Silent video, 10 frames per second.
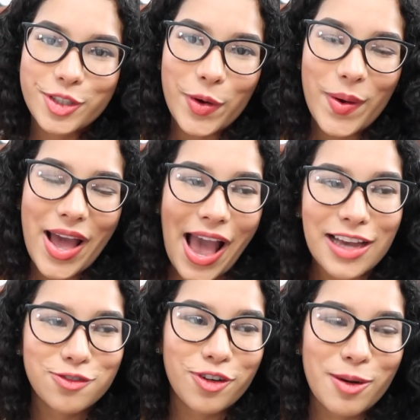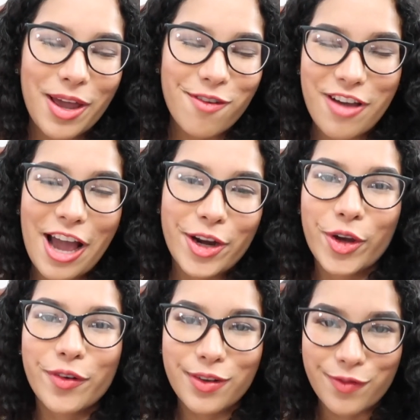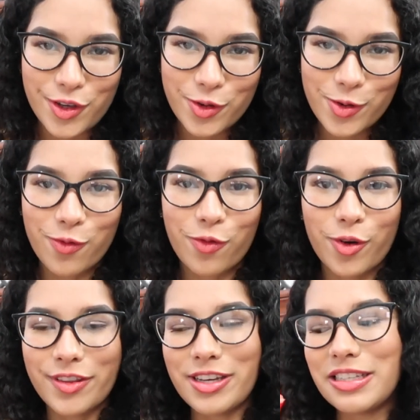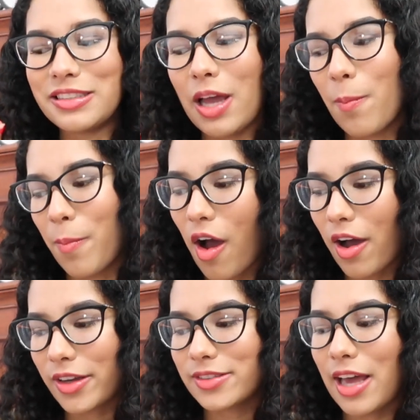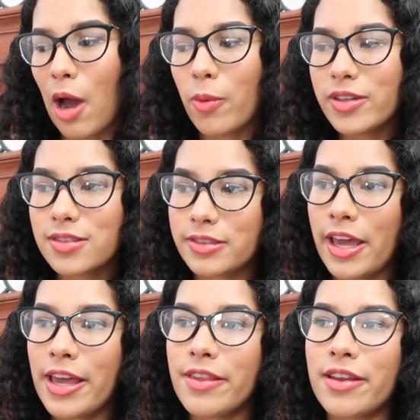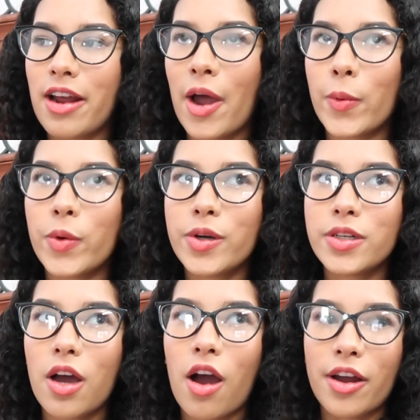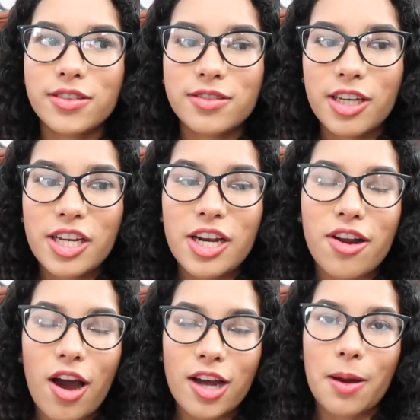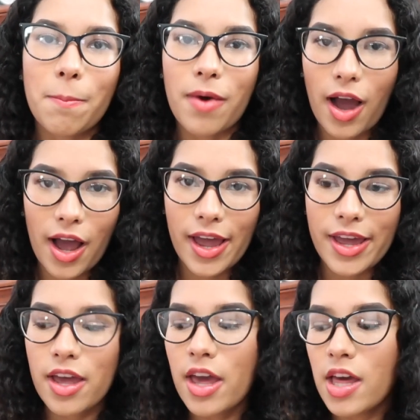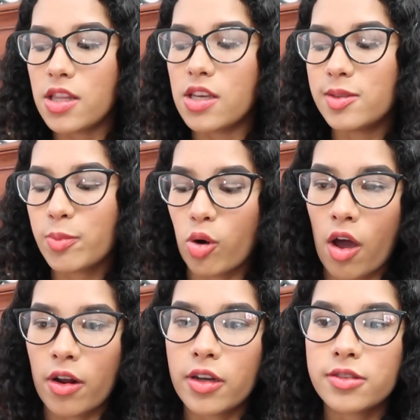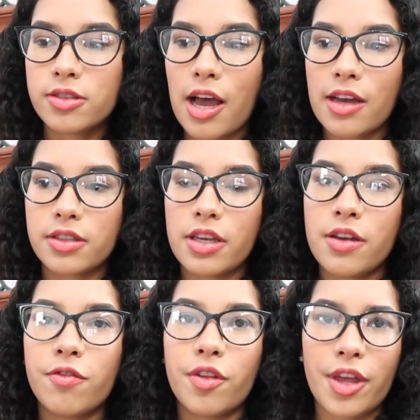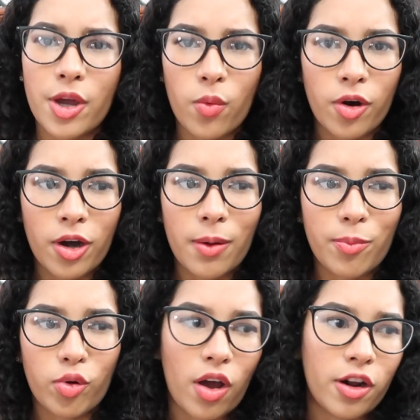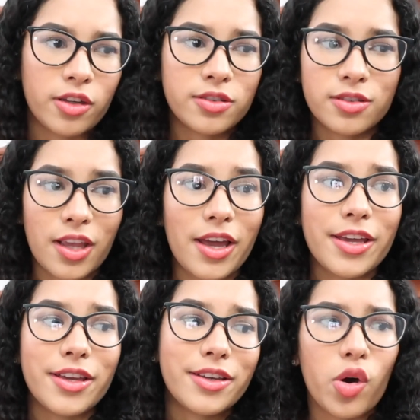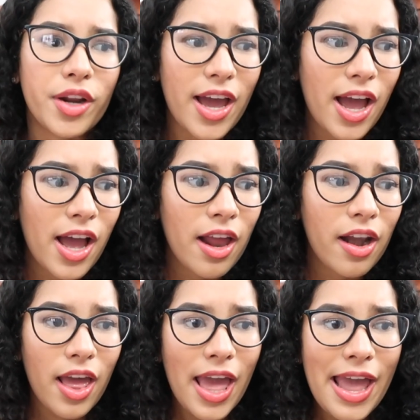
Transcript: So as for my final review for this box, I would say that I would honestly not buy these products as if they were products like L'Oreal